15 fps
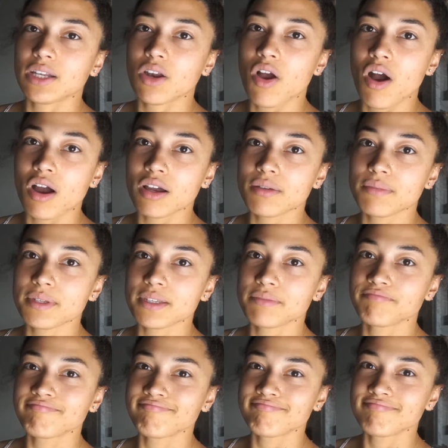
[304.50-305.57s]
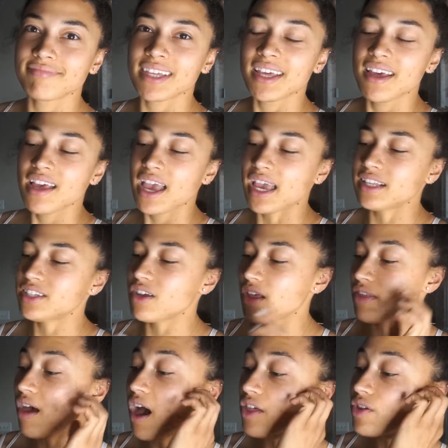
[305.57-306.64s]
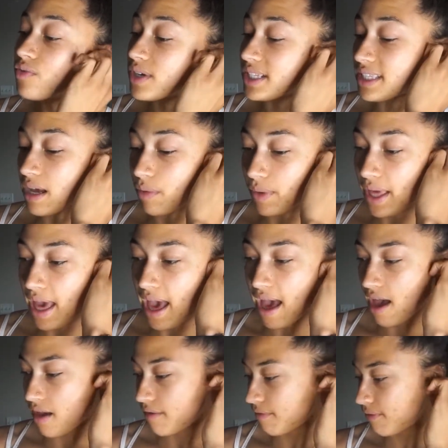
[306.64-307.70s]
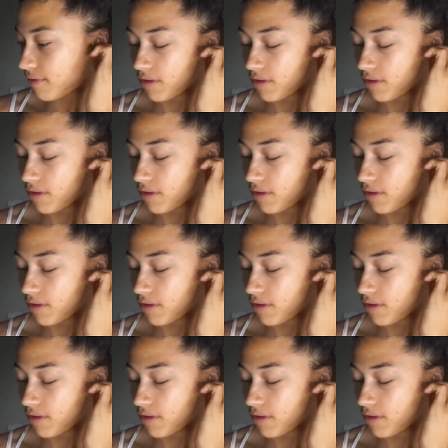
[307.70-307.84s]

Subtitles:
carbs. And so, and the other ones that we have,